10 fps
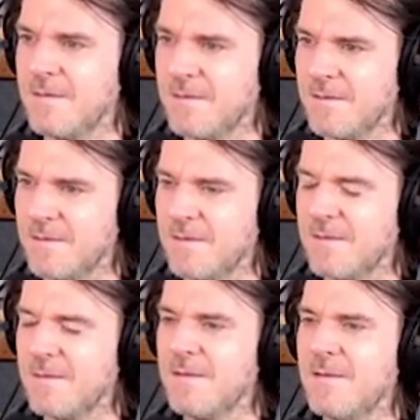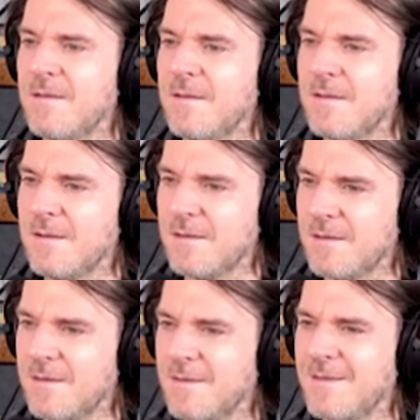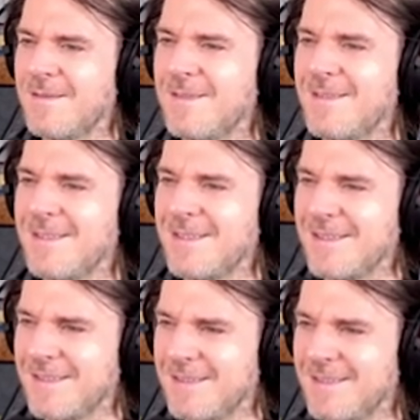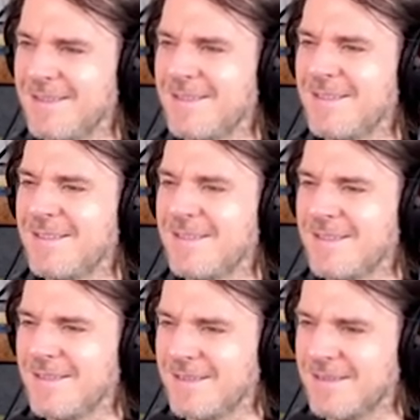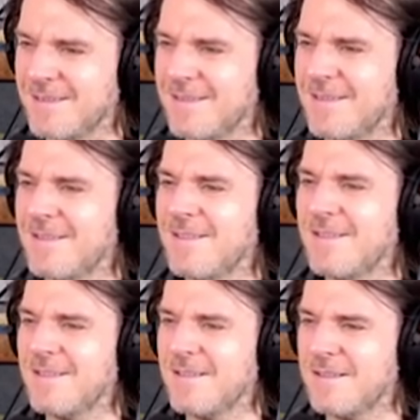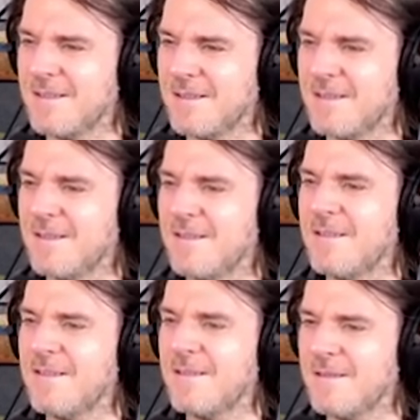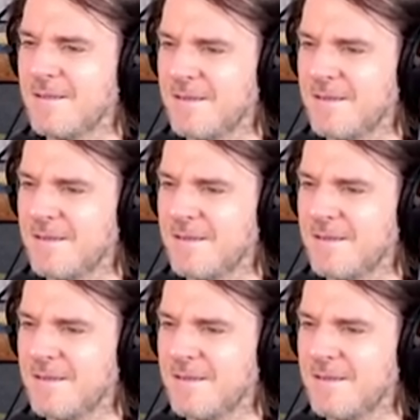No words are spoken by the person on screen.